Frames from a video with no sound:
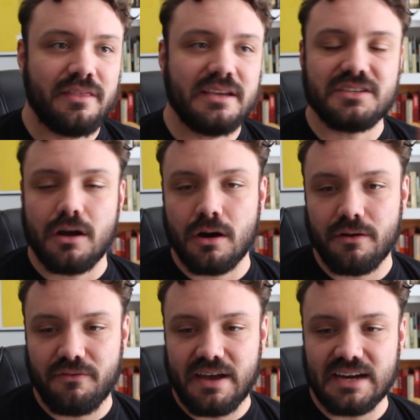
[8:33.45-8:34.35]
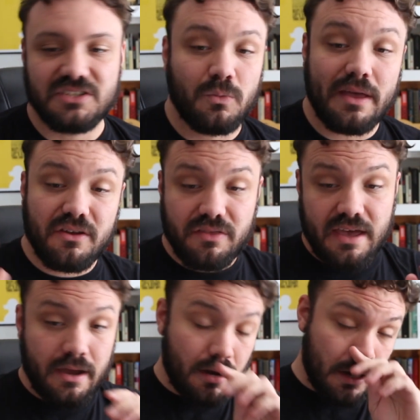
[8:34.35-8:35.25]
these artifacts, whether
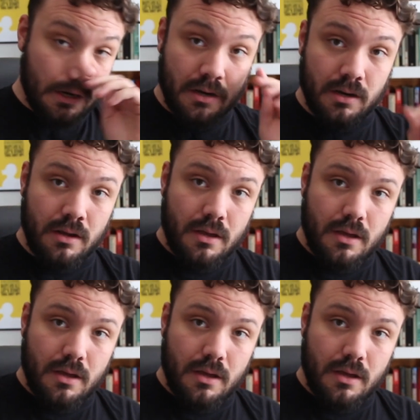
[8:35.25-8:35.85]
they are,